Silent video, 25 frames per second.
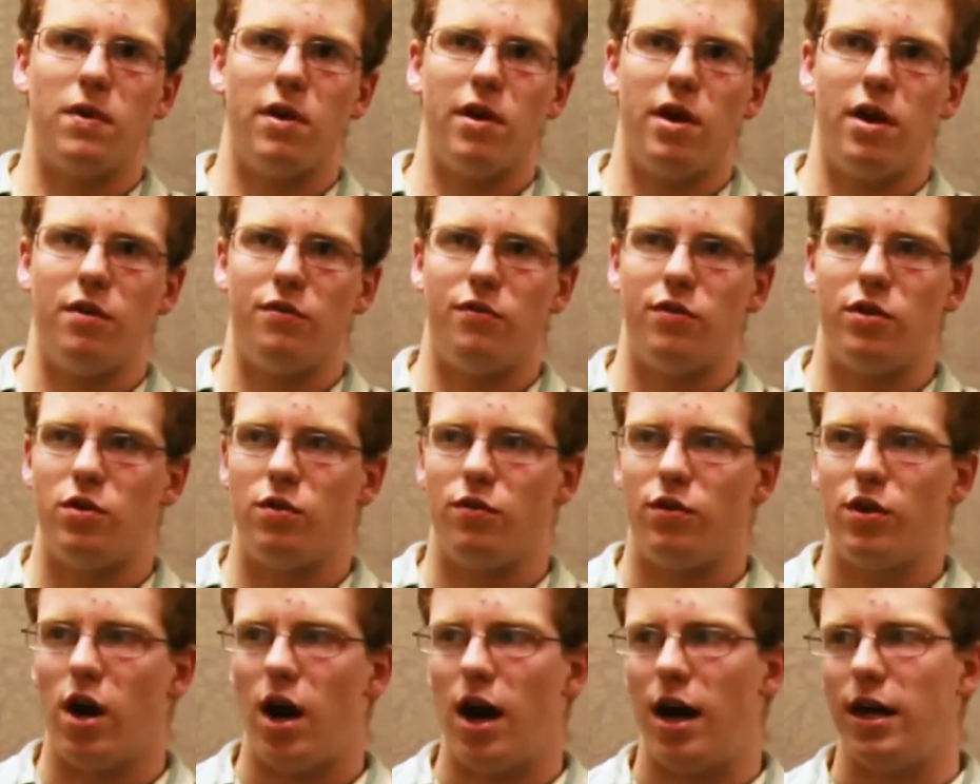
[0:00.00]
If
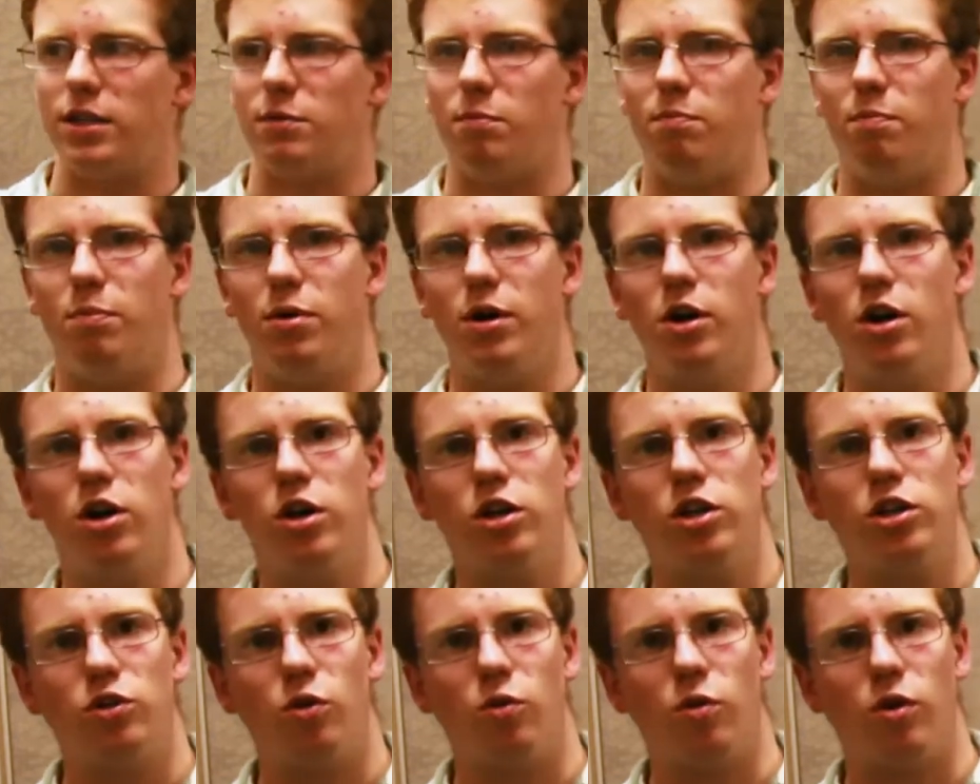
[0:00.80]
you've got
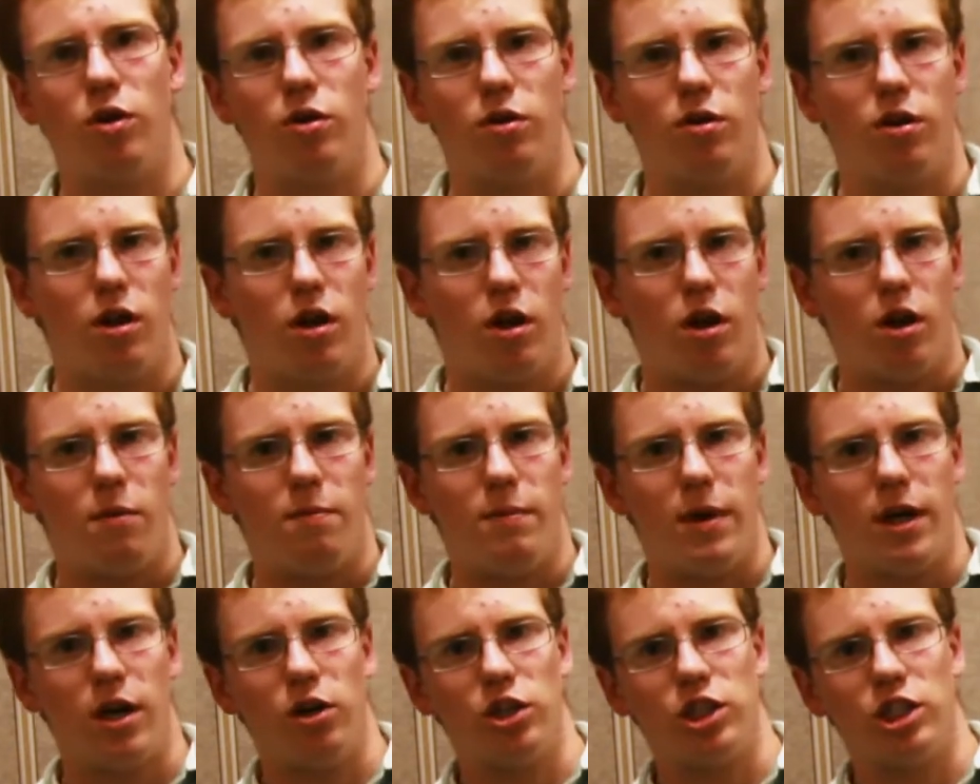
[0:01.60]
booze or
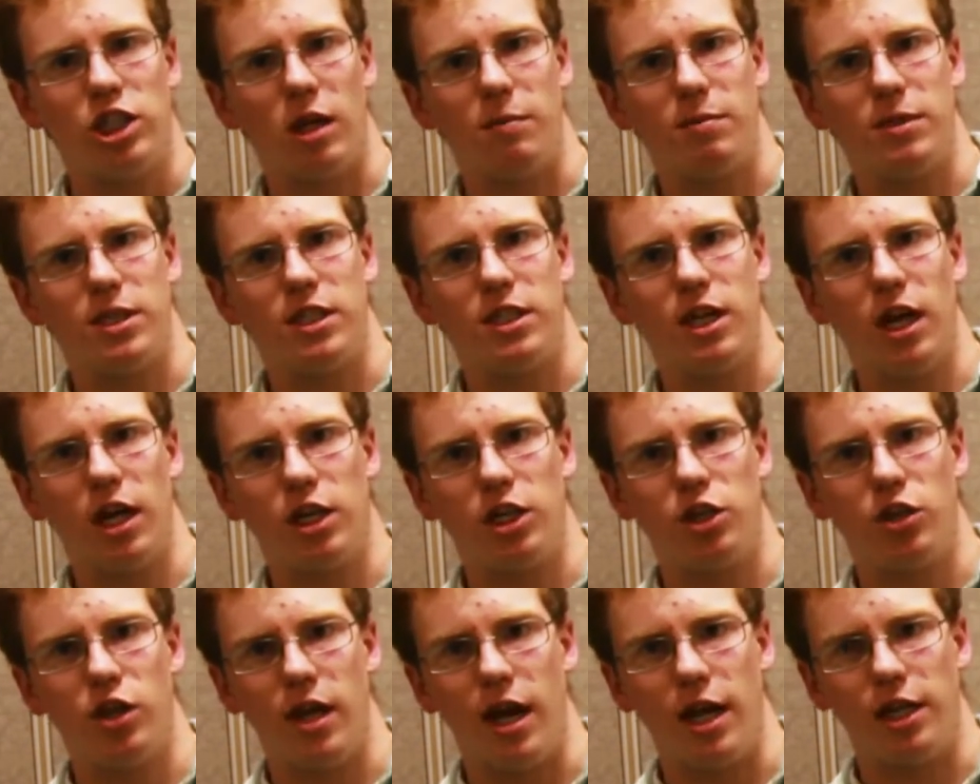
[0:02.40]
metal chips stuck
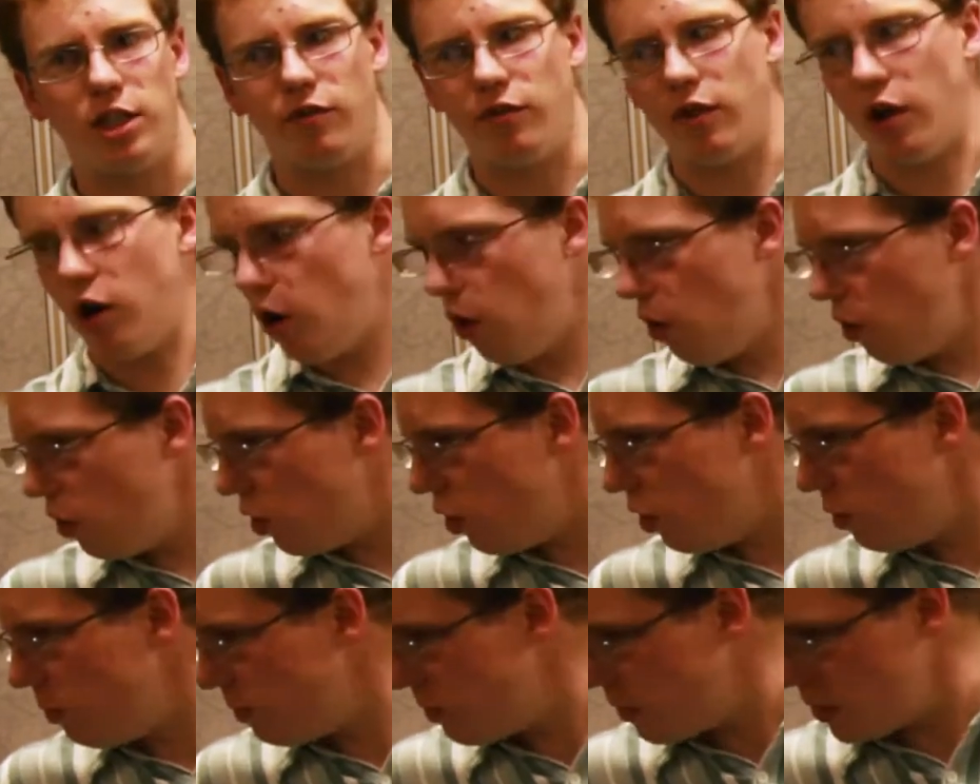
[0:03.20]
to the edge of the
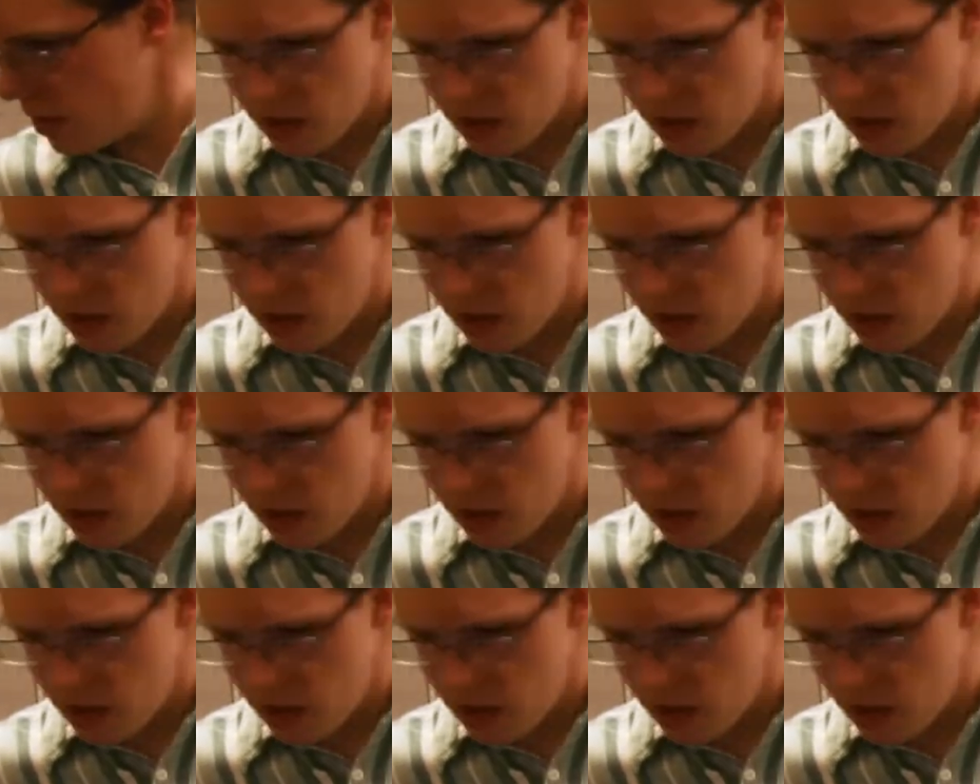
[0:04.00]
hole,